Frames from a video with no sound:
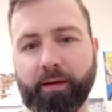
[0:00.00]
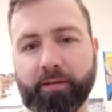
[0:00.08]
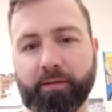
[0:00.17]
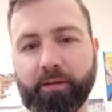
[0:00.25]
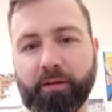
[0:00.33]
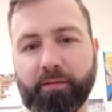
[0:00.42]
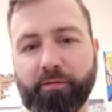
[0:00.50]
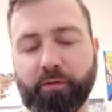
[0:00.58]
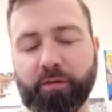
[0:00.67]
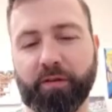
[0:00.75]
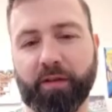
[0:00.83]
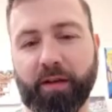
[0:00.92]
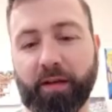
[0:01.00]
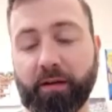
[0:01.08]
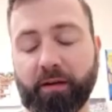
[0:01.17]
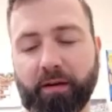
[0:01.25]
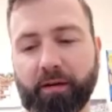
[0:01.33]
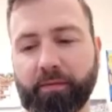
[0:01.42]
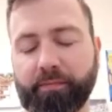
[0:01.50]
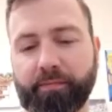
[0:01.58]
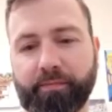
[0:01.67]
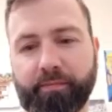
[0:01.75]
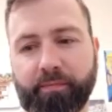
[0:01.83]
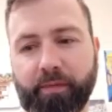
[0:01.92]
it's all unfortunate, and um,
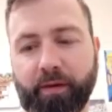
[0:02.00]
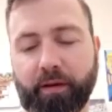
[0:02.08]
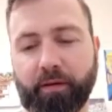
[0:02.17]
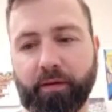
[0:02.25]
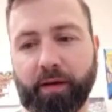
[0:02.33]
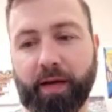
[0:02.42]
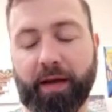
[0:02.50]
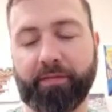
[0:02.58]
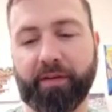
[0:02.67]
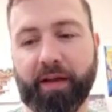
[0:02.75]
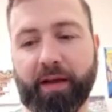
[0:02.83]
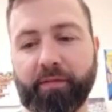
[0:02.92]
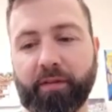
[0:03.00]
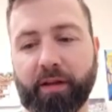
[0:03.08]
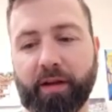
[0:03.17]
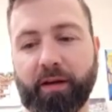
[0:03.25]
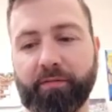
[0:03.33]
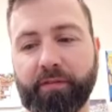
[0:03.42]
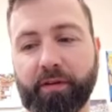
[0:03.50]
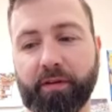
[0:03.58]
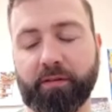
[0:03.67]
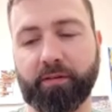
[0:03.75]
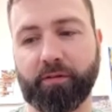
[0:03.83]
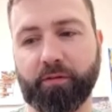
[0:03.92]
you know, yeah, having having the
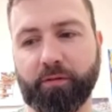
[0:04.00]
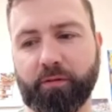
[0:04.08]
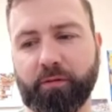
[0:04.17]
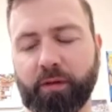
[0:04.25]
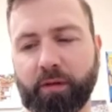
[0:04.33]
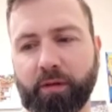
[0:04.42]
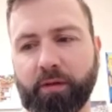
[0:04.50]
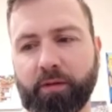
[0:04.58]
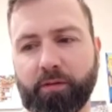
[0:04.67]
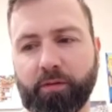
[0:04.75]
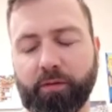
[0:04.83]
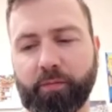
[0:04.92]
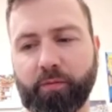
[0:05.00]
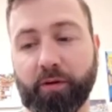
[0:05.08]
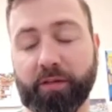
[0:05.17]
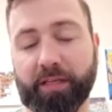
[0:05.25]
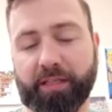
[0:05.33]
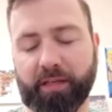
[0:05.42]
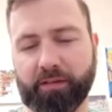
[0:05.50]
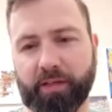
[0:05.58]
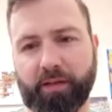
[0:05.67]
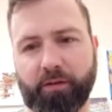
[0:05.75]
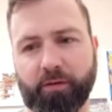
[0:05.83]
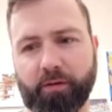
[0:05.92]
confidence to to approach. And it sounds
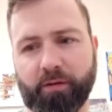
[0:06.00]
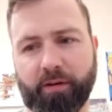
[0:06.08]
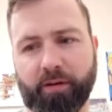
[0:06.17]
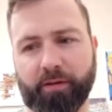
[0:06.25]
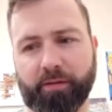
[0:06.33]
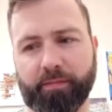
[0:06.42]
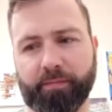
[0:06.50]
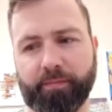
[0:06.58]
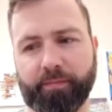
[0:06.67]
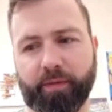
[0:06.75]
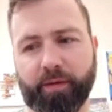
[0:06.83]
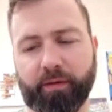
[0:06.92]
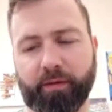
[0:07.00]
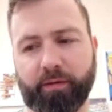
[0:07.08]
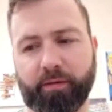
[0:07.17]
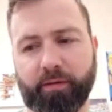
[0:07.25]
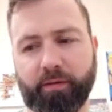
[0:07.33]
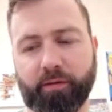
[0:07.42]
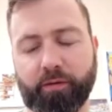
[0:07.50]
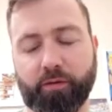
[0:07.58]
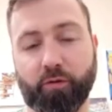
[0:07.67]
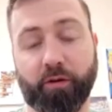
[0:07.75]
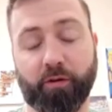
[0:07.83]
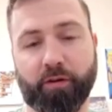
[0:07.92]
like your um, your
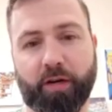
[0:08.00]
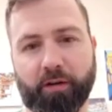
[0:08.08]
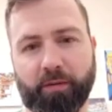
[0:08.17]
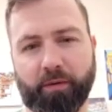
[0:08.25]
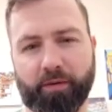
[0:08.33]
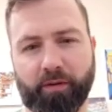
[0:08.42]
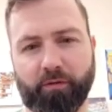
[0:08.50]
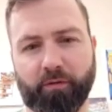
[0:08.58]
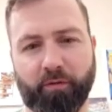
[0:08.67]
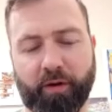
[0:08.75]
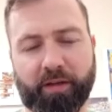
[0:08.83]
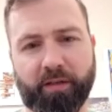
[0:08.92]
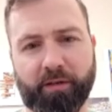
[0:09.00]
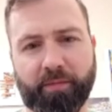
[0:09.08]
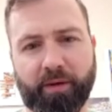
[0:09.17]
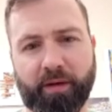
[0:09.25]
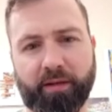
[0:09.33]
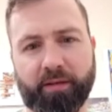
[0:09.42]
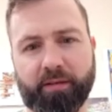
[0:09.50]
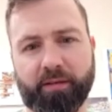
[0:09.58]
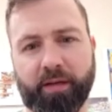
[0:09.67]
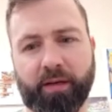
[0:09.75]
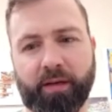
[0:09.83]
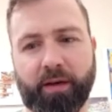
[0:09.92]
story you're talking about the three wrestling buddies.
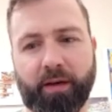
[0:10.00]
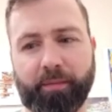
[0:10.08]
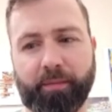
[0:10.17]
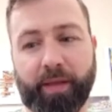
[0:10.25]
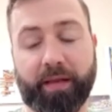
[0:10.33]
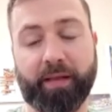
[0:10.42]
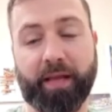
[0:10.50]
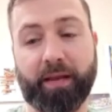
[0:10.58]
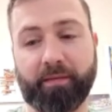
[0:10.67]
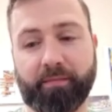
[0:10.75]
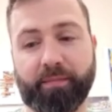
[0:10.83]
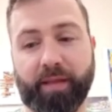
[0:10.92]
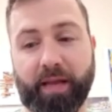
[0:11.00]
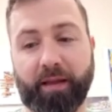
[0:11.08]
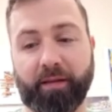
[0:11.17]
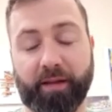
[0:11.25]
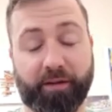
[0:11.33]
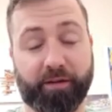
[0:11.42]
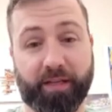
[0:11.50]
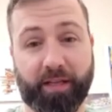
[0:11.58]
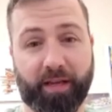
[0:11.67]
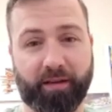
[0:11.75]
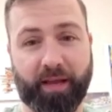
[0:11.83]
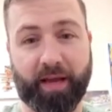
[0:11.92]
Um, they they they like you said
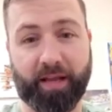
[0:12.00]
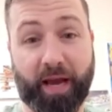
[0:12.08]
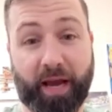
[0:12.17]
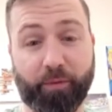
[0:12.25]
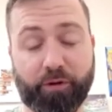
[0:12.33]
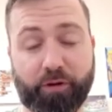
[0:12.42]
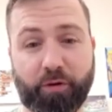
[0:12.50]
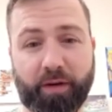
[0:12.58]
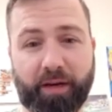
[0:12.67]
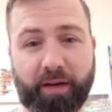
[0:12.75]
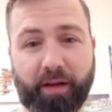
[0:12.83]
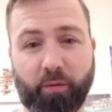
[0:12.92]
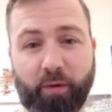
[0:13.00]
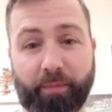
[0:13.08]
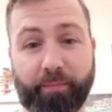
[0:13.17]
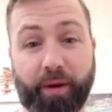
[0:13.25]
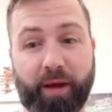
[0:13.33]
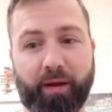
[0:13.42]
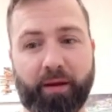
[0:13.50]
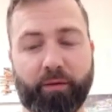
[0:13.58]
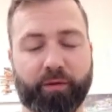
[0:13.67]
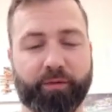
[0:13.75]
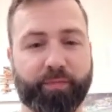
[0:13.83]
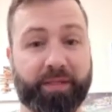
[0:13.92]
they they had the opportunity to get away, but it
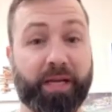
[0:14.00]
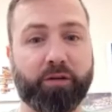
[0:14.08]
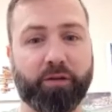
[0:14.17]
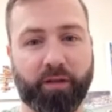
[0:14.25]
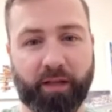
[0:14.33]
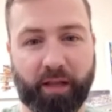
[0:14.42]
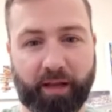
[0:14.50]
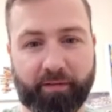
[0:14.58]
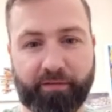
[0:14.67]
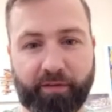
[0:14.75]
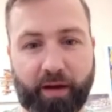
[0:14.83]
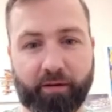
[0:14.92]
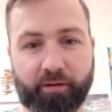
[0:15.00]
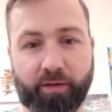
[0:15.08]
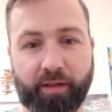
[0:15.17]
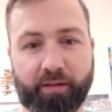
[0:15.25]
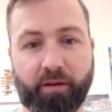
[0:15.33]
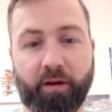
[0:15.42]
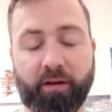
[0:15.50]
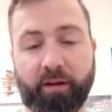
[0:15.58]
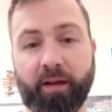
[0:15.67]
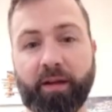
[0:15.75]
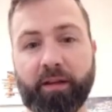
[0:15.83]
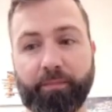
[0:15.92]
was potentially in the line of fire. So they thought
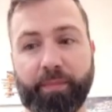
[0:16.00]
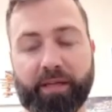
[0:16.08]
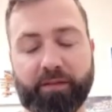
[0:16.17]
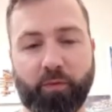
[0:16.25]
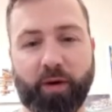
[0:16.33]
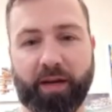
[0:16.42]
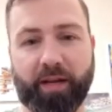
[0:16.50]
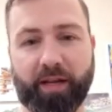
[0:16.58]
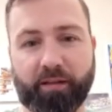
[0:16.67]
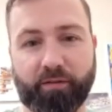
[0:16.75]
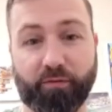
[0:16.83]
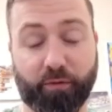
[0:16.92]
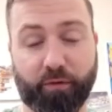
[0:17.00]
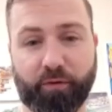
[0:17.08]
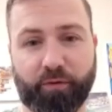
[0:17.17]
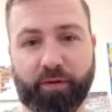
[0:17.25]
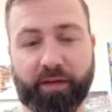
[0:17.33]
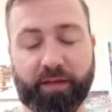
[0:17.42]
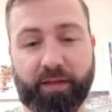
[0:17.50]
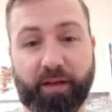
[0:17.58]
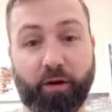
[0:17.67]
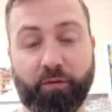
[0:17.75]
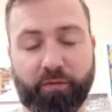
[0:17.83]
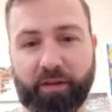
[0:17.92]
the best way to get through and
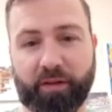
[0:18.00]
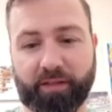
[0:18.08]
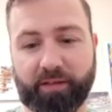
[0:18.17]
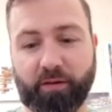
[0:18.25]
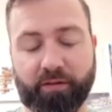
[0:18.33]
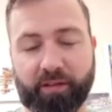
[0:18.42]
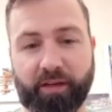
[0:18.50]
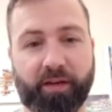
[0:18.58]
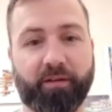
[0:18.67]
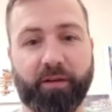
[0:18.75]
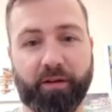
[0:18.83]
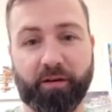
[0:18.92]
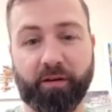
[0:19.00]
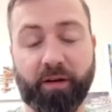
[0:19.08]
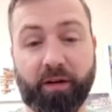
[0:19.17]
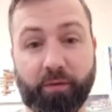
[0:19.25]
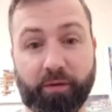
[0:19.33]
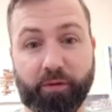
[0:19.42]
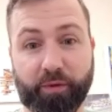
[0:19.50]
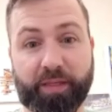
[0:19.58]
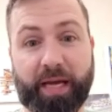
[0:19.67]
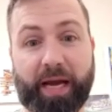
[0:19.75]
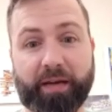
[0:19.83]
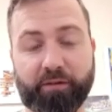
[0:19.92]
over this whole scenario was to
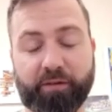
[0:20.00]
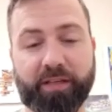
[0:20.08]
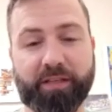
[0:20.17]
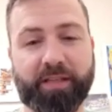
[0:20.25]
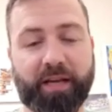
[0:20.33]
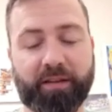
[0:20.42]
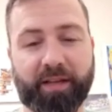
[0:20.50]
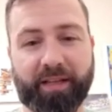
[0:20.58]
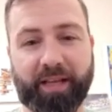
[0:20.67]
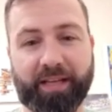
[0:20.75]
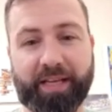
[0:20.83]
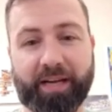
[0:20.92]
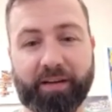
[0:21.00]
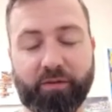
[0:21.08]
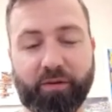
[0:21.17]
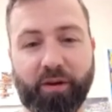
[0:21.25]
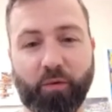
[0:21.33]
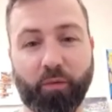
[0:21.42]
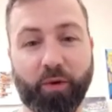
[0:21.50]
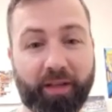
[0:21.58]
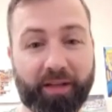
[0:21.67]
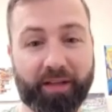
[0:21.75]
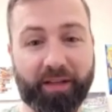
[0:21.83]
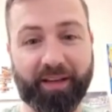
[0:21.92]
attack. So it doesn't sound like they attacked
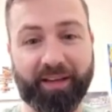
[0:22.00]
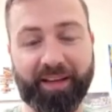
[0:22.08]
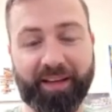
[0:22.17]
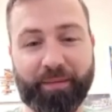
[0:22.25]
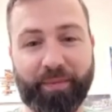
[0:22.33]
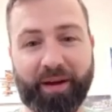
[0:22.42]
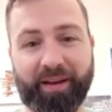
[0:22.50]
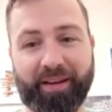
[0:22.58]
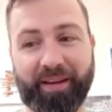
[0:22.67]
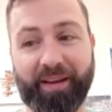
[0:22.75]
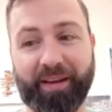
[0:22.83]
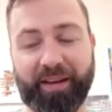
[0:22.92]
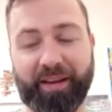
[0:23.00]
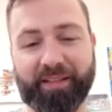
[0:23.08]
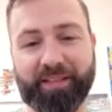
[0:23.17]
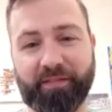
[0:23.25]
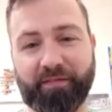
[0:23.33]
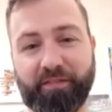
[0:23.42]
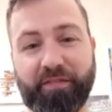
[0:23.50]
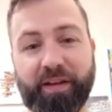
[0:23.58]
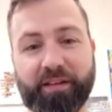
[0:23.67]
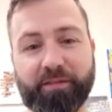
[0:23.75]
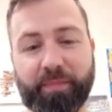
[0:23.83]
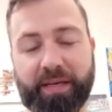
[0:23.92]
willingly, but in in a self
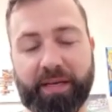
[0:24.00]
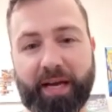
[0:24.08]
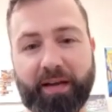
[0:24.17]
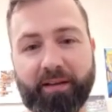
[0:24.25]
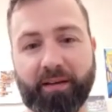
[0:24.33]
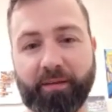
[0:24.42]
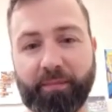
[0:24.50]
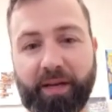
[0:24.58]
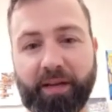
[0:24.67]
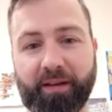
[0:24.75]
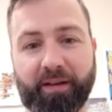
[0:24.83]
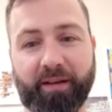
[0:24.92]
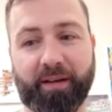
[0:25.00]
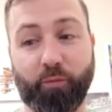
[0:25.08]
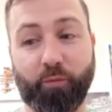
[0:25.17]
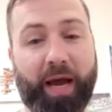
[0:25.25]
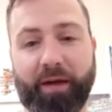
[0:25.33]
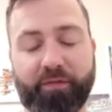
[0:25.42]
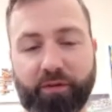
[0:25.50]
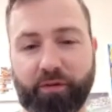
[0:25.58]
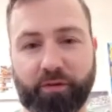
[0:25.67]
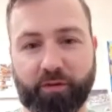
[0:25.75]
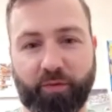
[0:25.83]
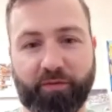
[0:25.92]
defense mentality, meaning we have to
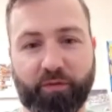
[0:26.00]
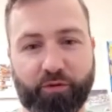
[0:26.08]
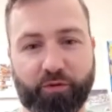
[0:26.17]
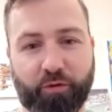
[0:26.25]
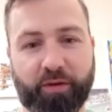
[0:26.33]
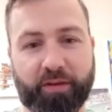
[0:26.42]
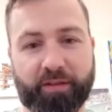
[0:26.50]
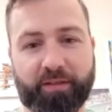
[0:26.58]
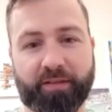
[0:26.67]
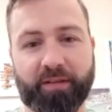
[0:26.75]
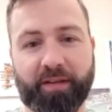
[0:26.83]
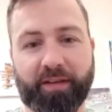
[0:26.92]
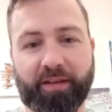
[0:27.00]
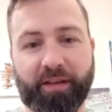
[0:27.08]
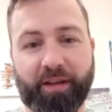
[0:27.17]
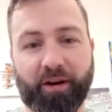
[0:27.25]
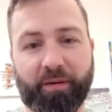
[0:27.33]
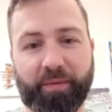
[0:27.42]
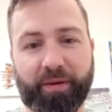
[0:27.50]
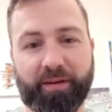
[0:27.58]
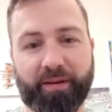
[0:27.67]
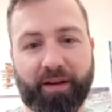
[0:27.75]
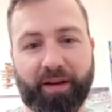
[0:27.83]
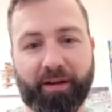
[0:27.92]
do this, we have no choice. You know what I
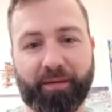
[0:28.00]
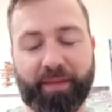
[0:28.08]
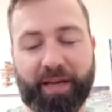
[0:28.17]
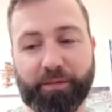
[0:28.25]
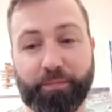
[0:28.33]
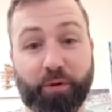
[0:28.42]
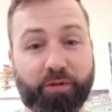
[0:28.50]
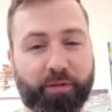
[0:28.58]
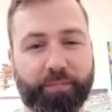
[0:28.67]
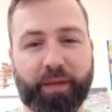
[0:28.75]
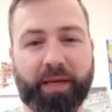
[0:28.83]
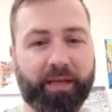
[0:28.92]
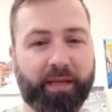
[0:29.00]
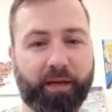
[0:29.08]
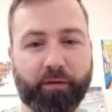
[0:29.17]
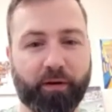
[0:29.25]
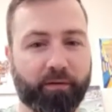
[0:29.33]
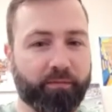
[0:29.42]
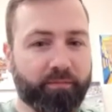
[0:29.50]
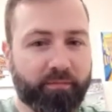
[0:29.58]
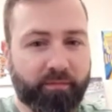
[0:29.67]
mean? Um, as opposed to playing hero,